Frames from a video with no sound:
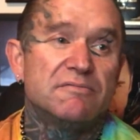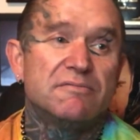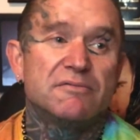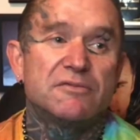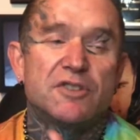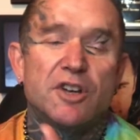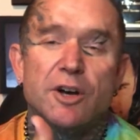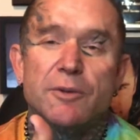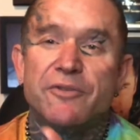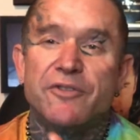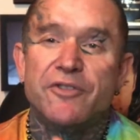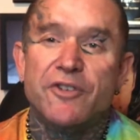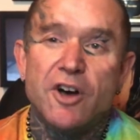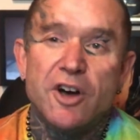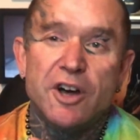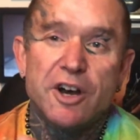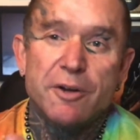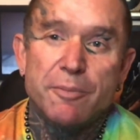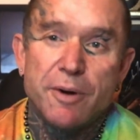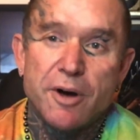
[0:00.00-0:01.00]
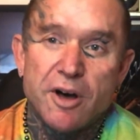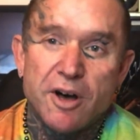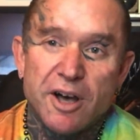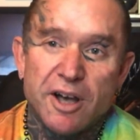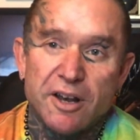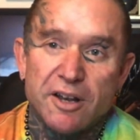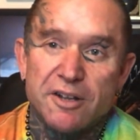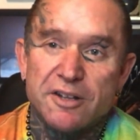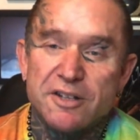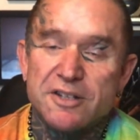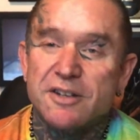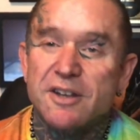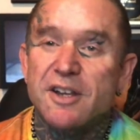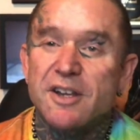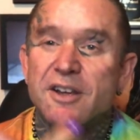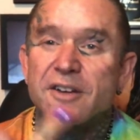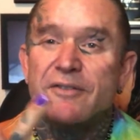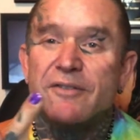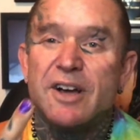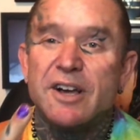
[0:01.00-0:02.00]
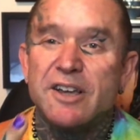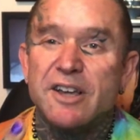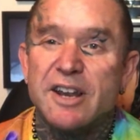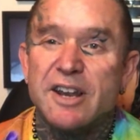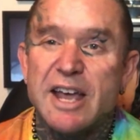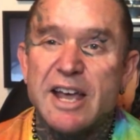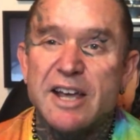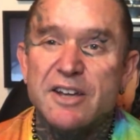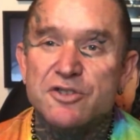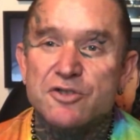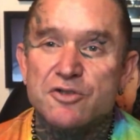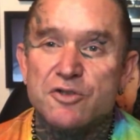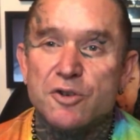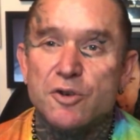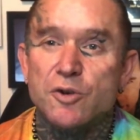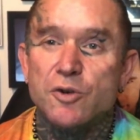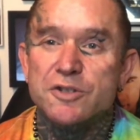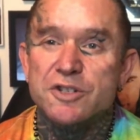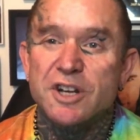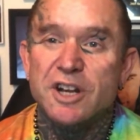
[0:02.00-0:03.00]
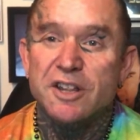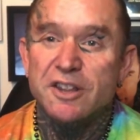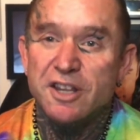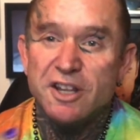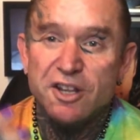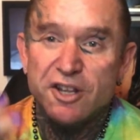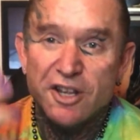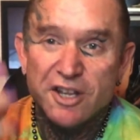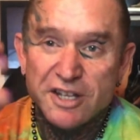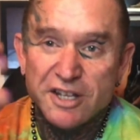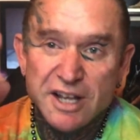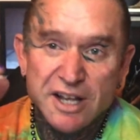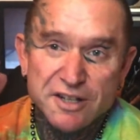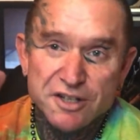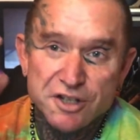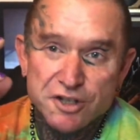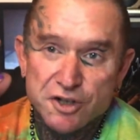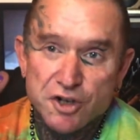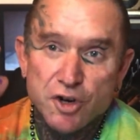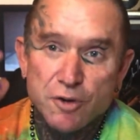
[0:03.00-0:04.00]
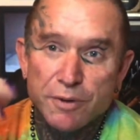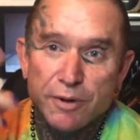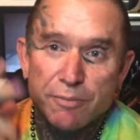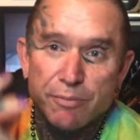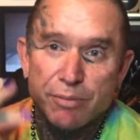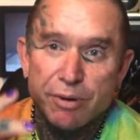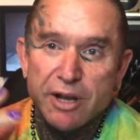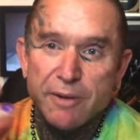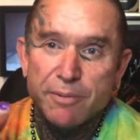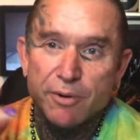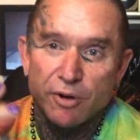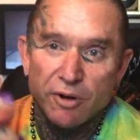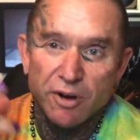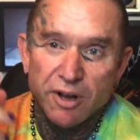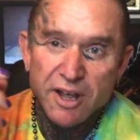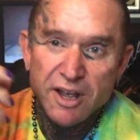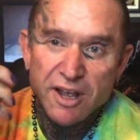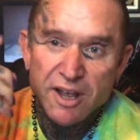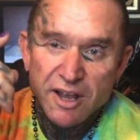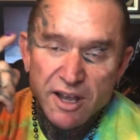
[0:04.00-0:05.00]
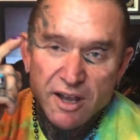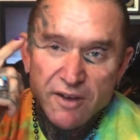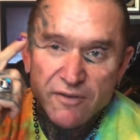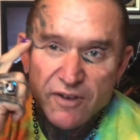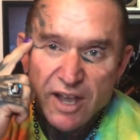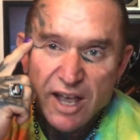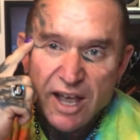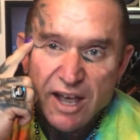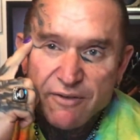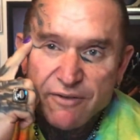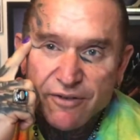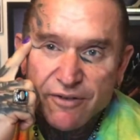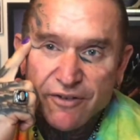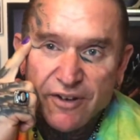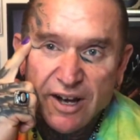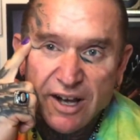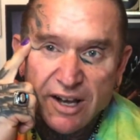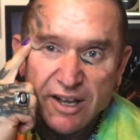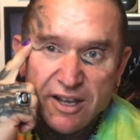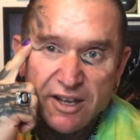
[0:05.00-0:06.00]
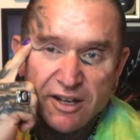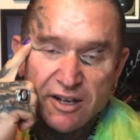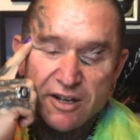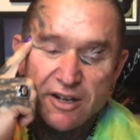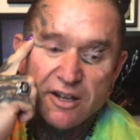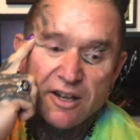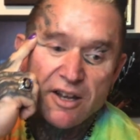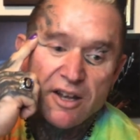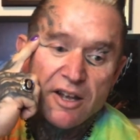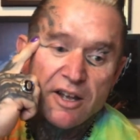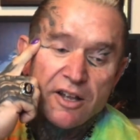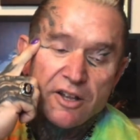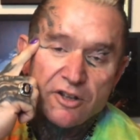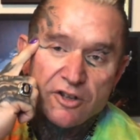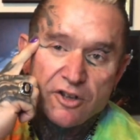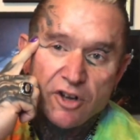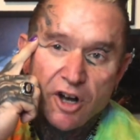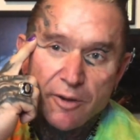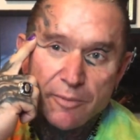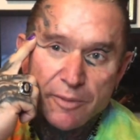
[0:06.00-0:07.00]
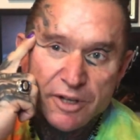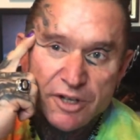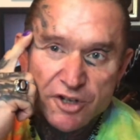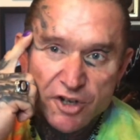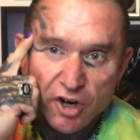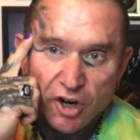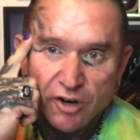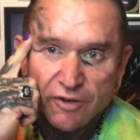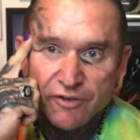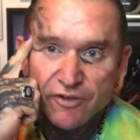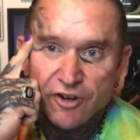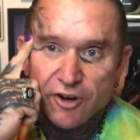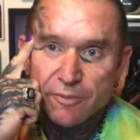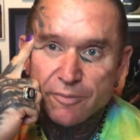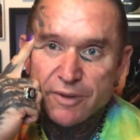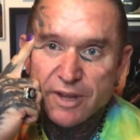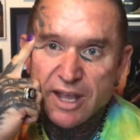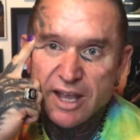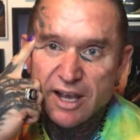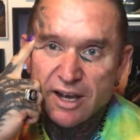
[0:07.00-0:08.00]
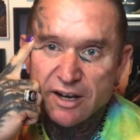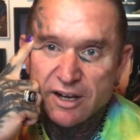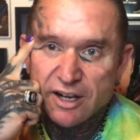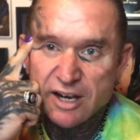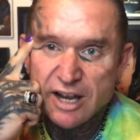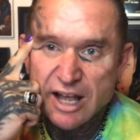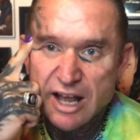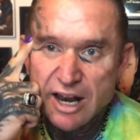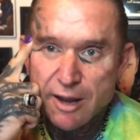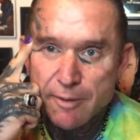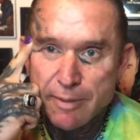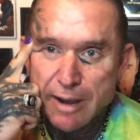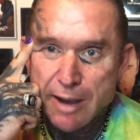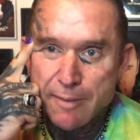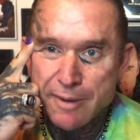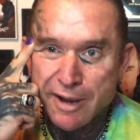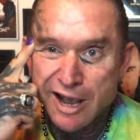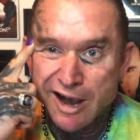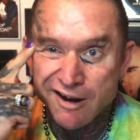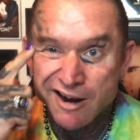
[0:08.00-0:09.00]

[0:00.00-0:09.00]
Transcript: top fighter pilots, fucking astronauts. You know, these aren't stupid people. If you have fucking Tom and John from down in Alabama going,